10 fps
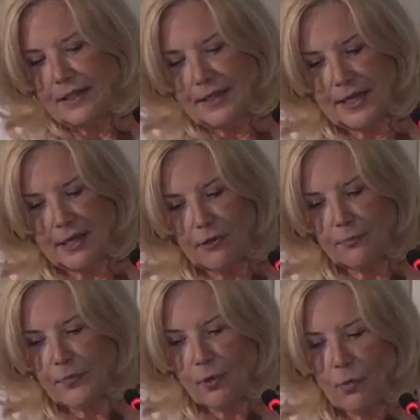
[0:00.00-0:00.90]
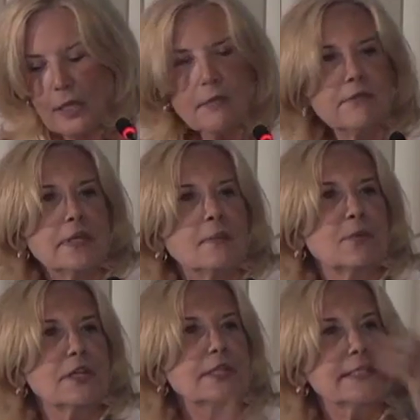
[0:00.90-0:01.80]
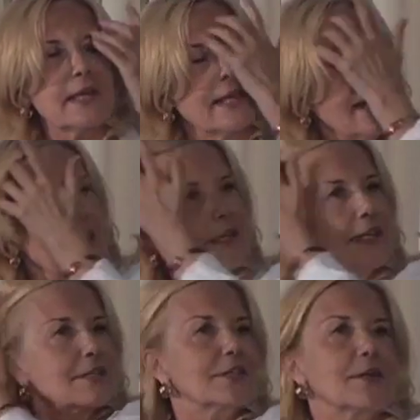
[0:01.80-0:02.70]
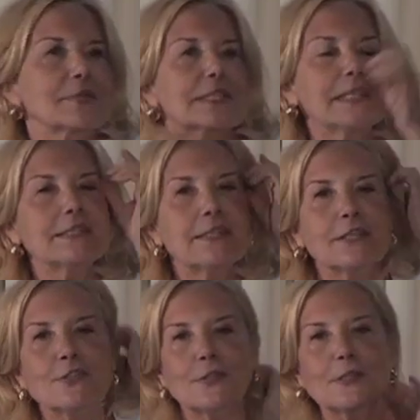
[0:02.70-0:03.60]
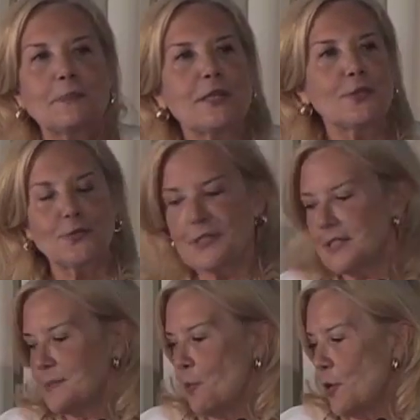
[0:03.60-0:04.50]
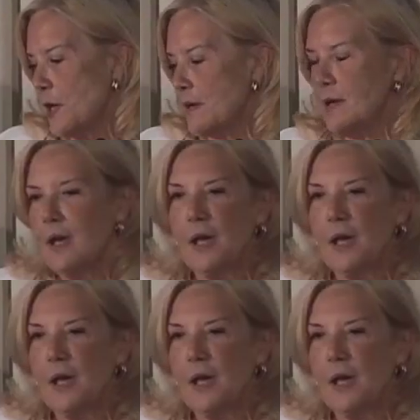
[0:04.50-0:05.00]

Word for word: Now, one of the impressions I had as I was listening to the speakers this morning,